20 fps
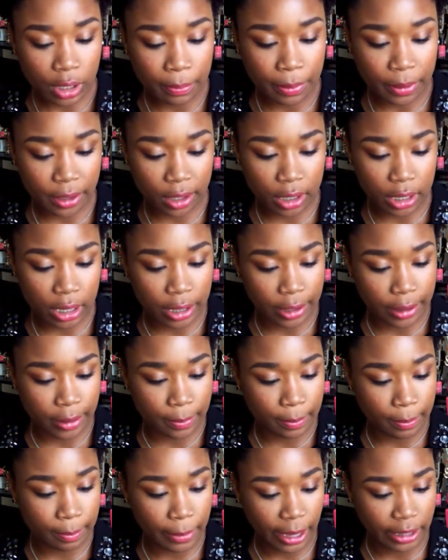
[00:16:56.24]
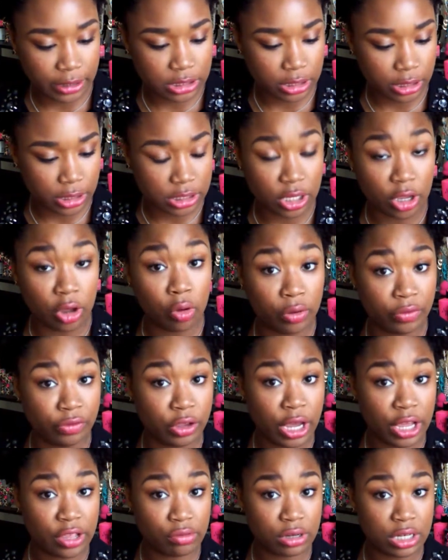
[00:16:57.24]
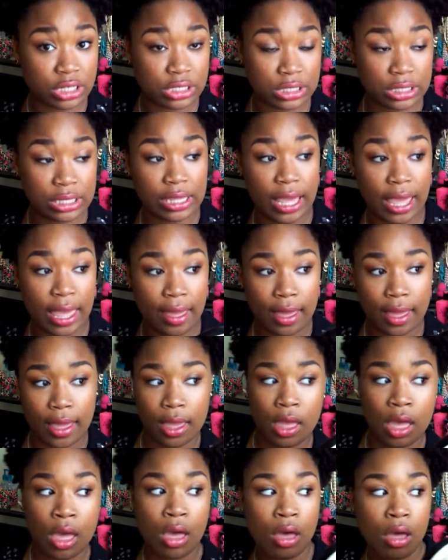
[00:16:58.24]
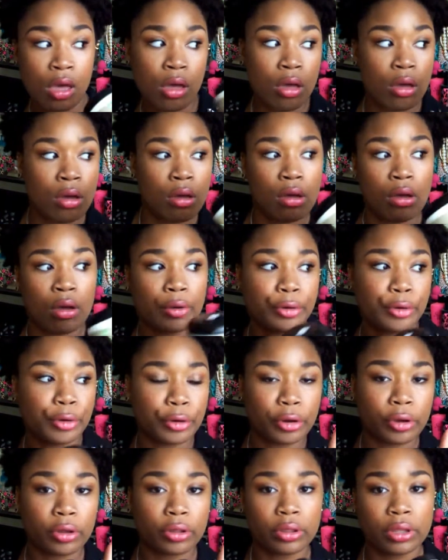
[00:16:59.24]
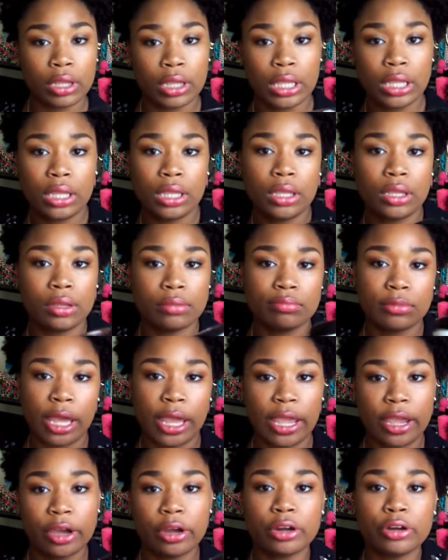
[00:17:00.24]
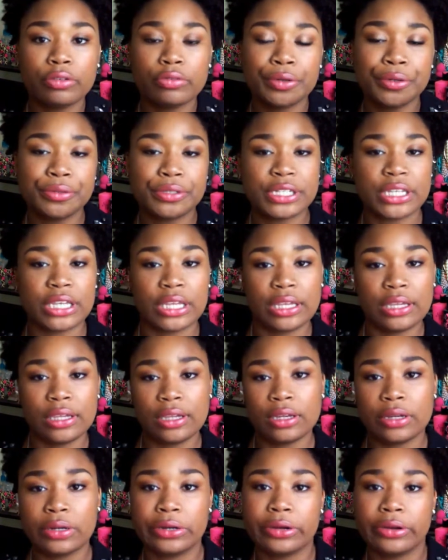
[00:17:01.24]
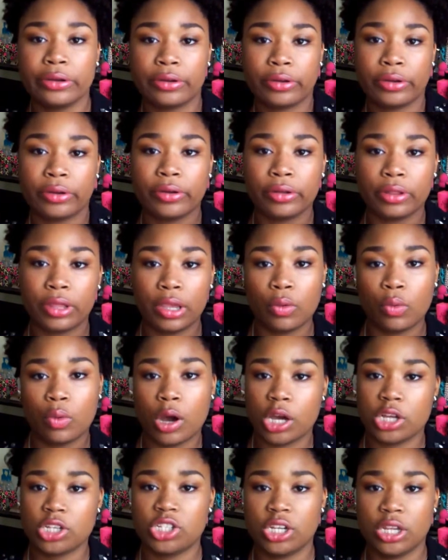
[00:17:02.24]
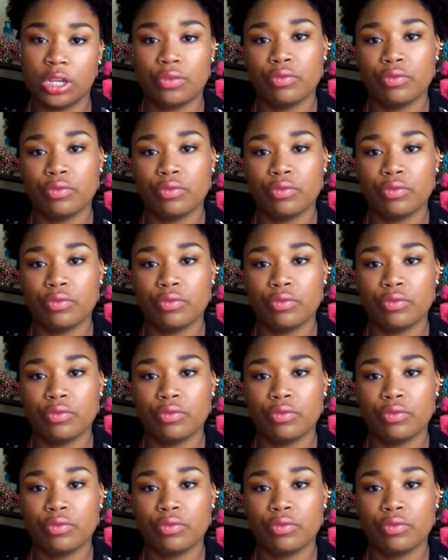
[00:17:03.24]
But back to this. Oh, if you guys want to see a curly hair routine or curly washing